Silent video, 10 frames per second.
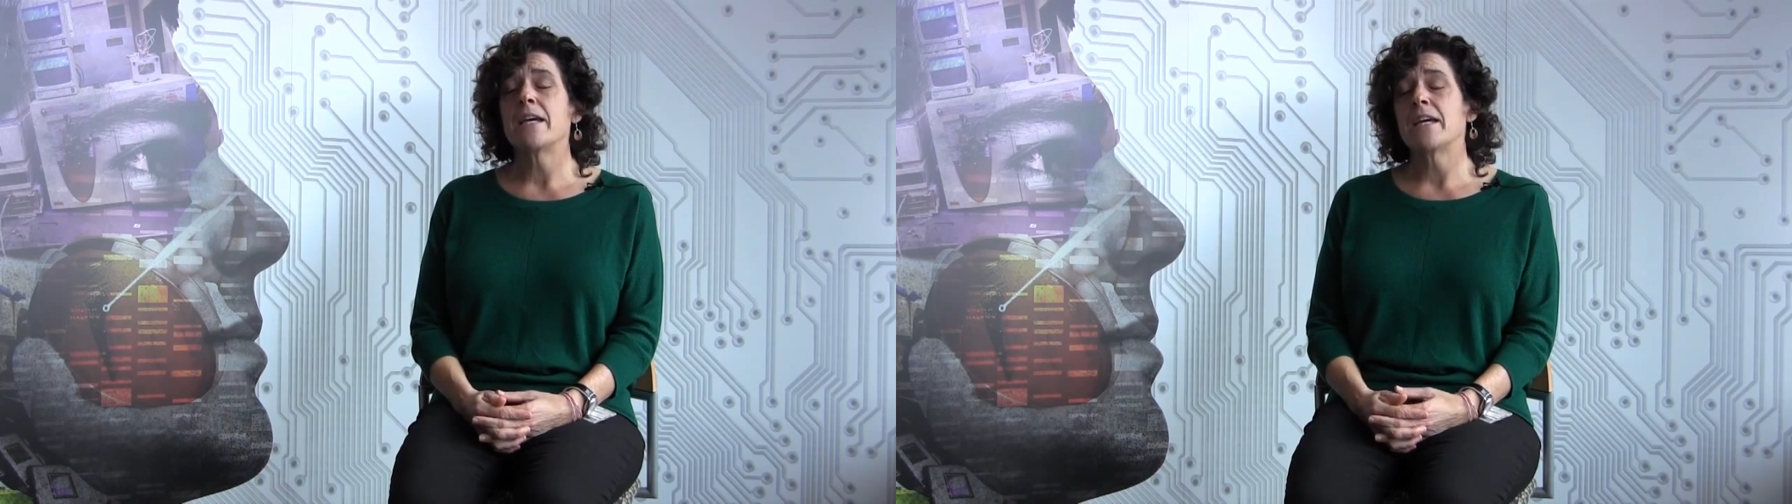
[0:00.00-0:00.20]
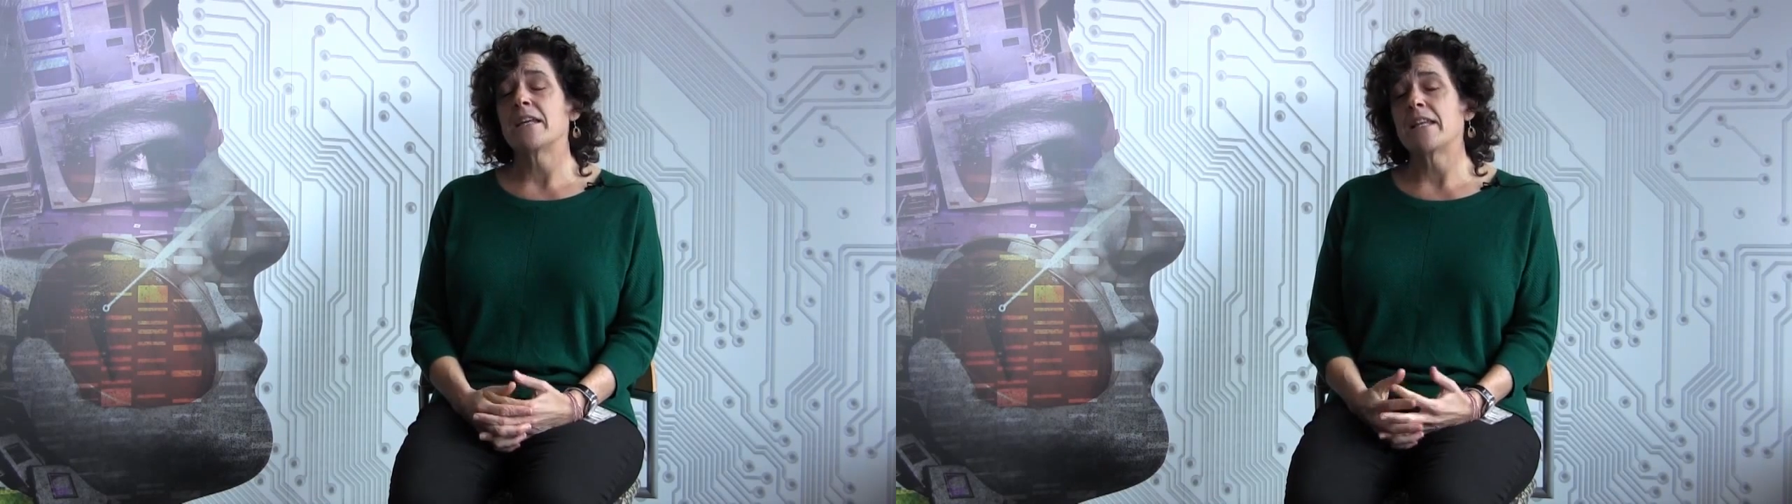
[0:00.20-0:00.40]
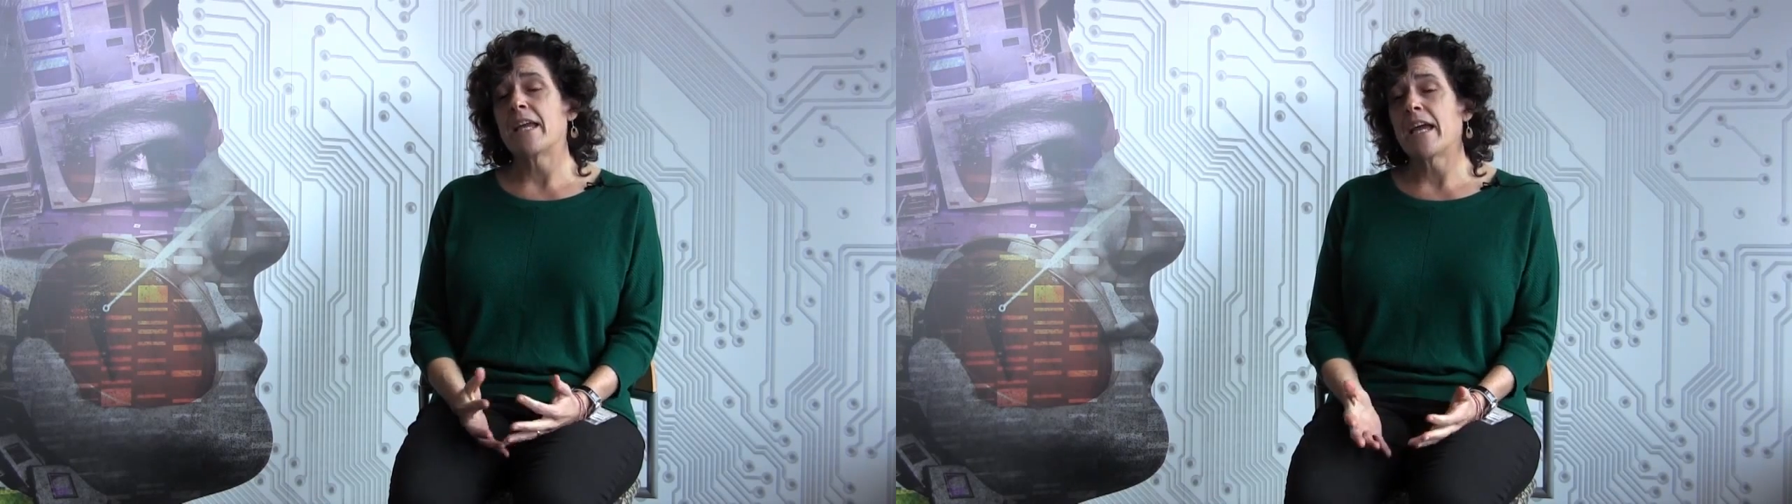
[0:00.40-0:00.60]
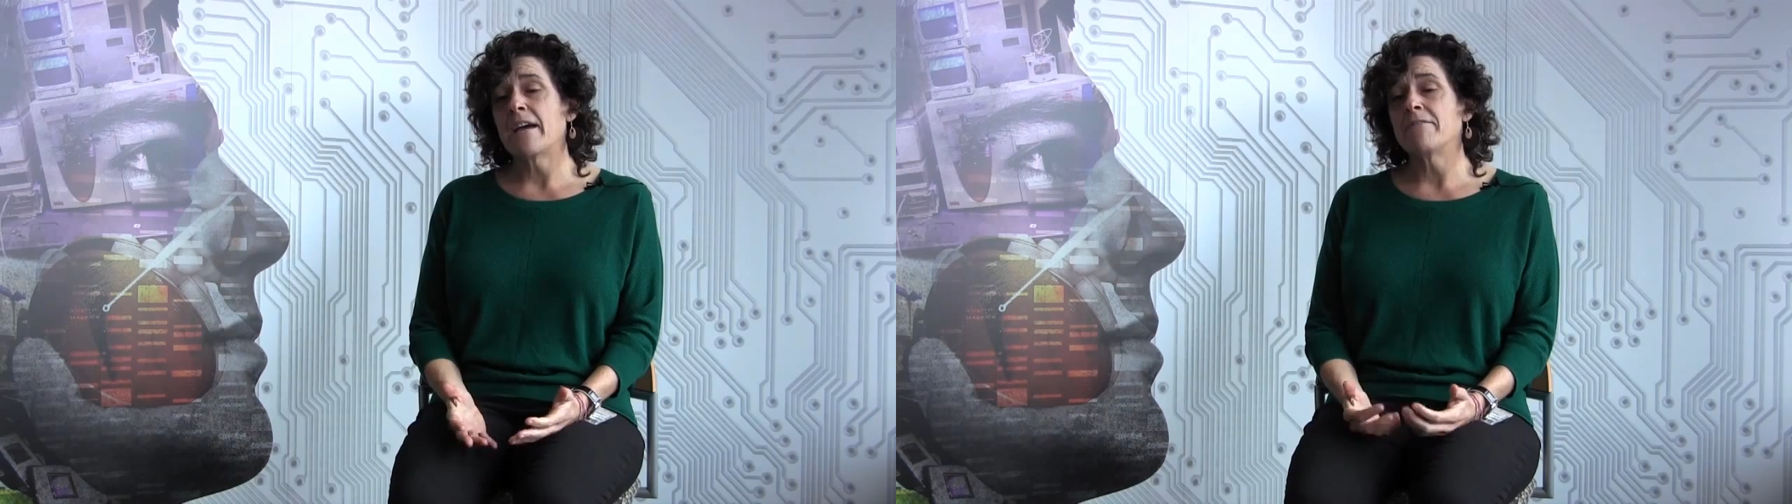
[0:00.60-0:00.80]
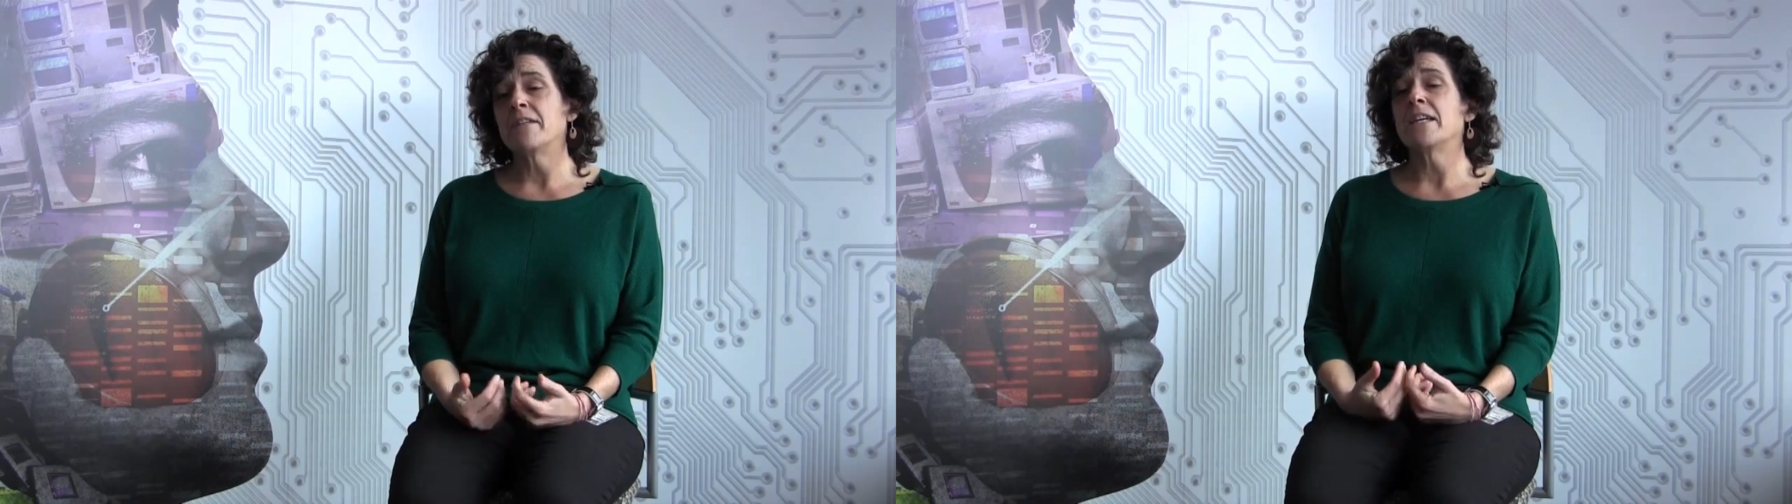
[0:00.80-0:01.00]
And they
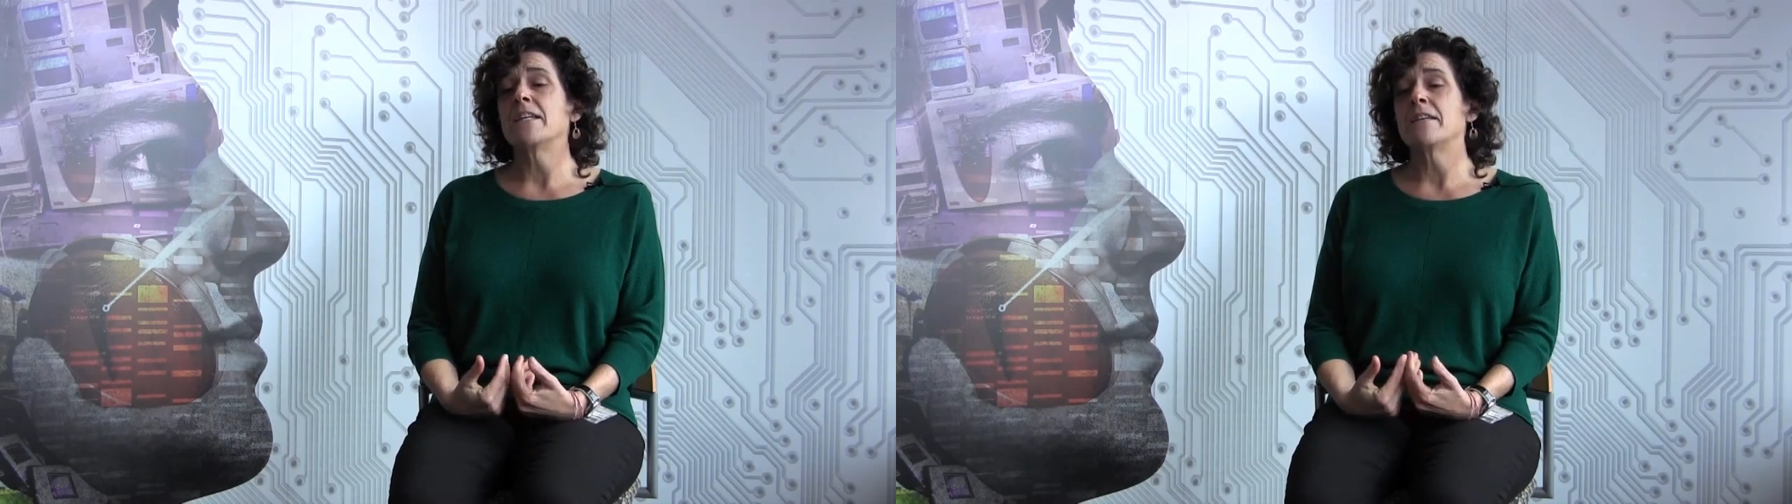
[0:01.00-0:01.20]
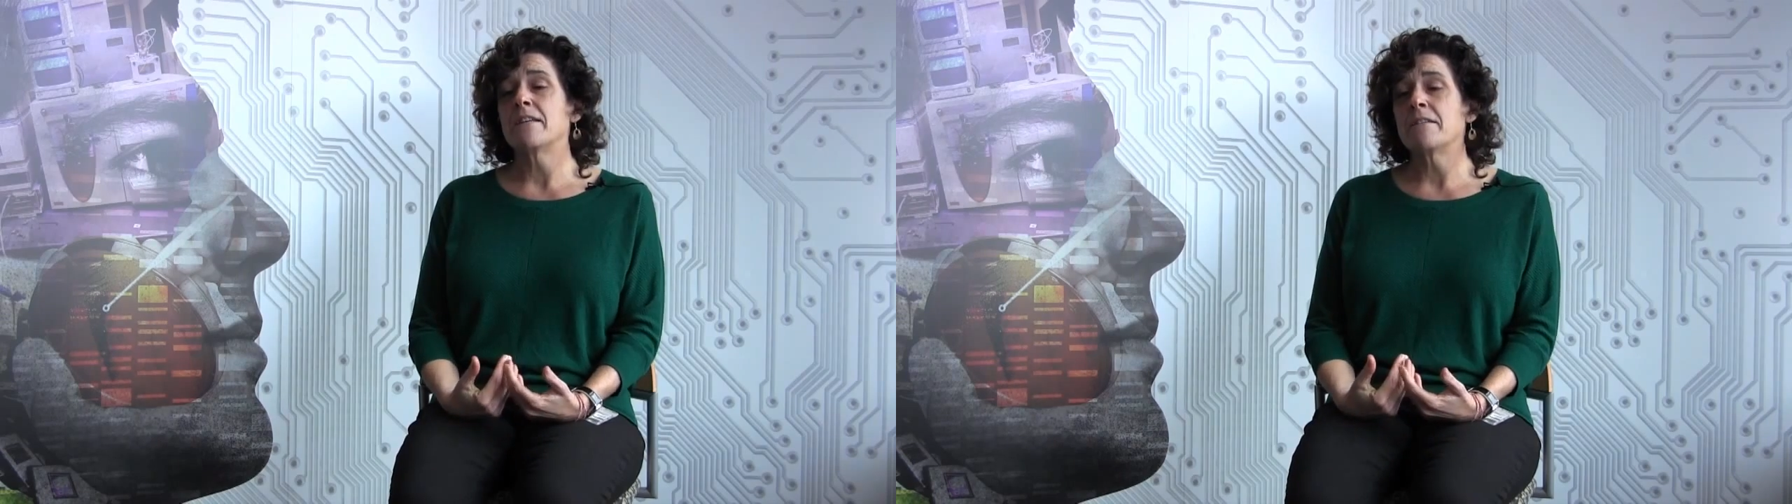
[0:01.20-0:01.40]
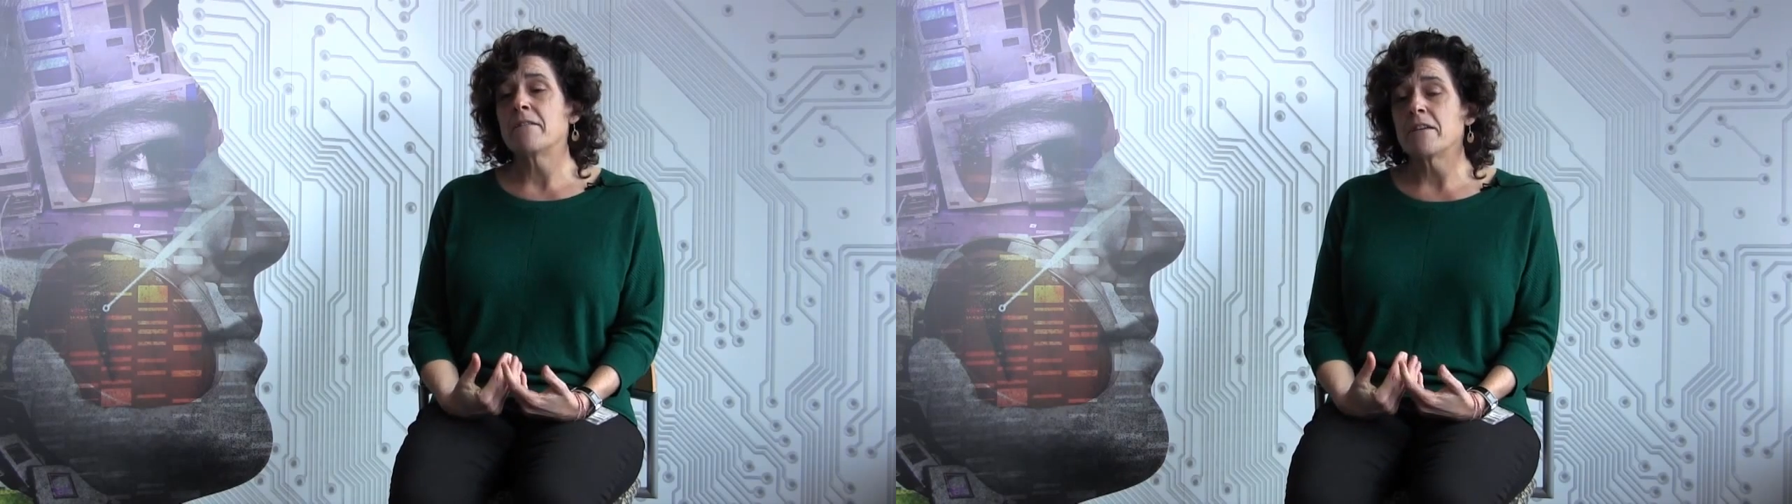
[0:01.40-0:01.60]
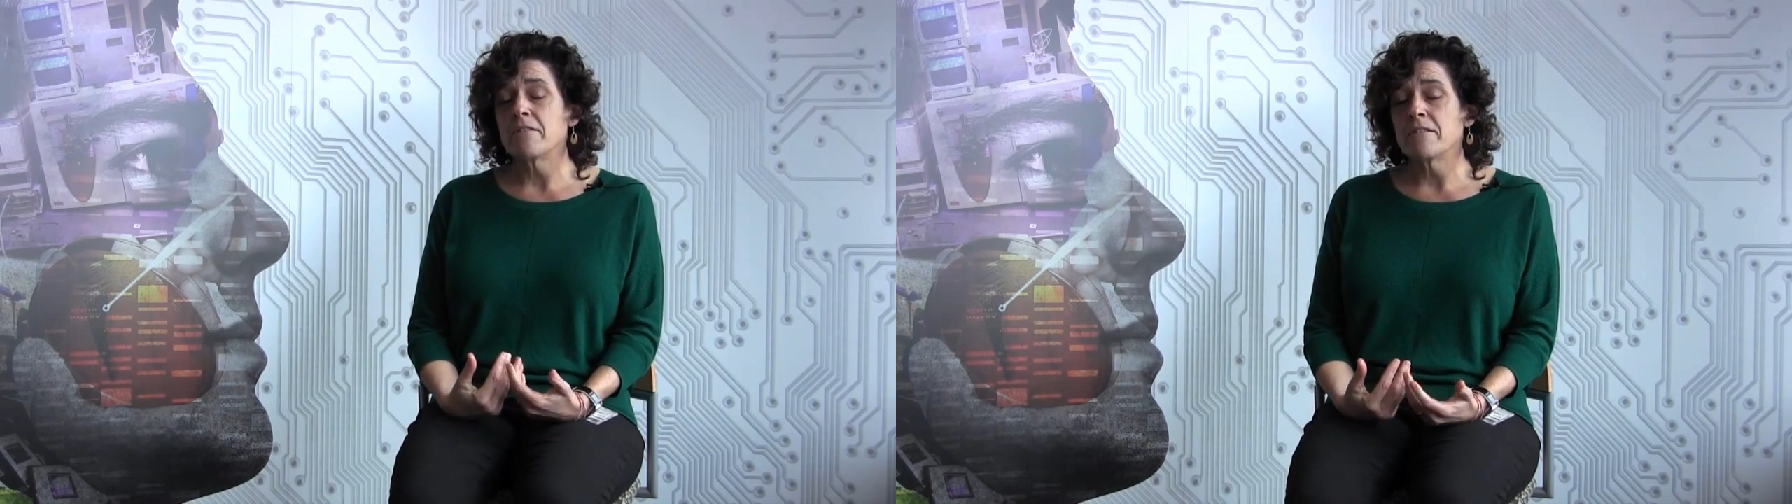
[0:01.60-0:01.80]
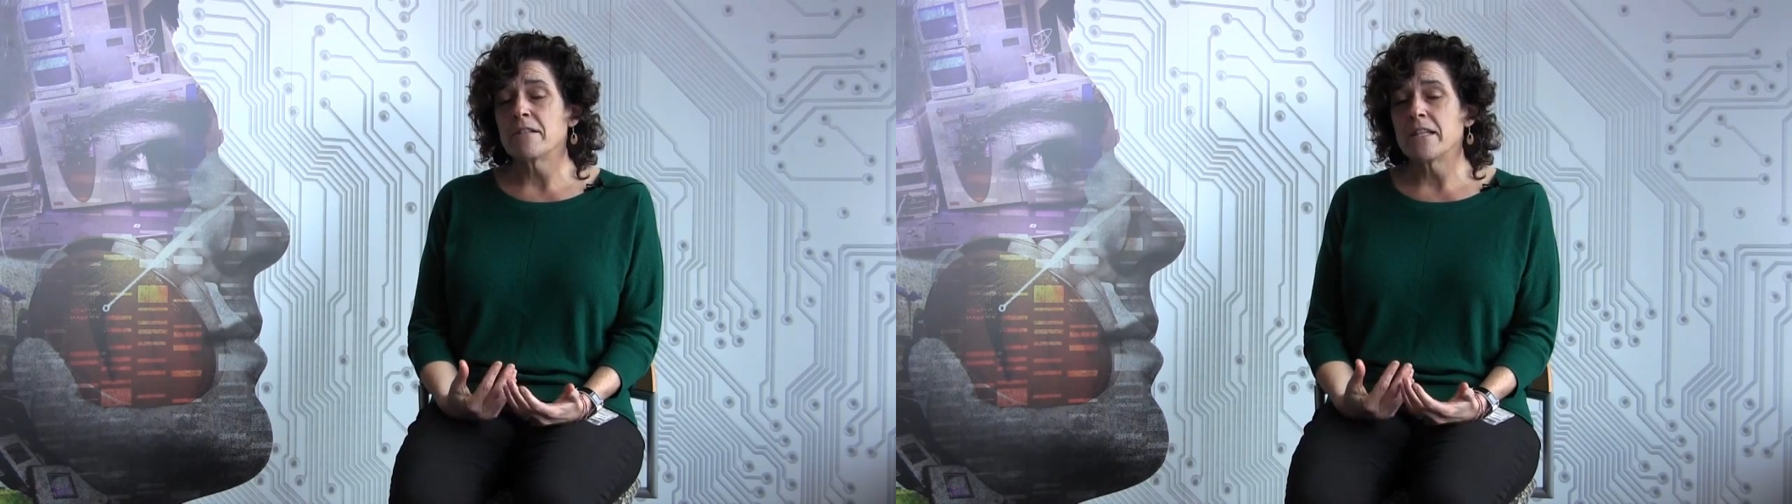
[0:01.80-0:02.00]
have data they're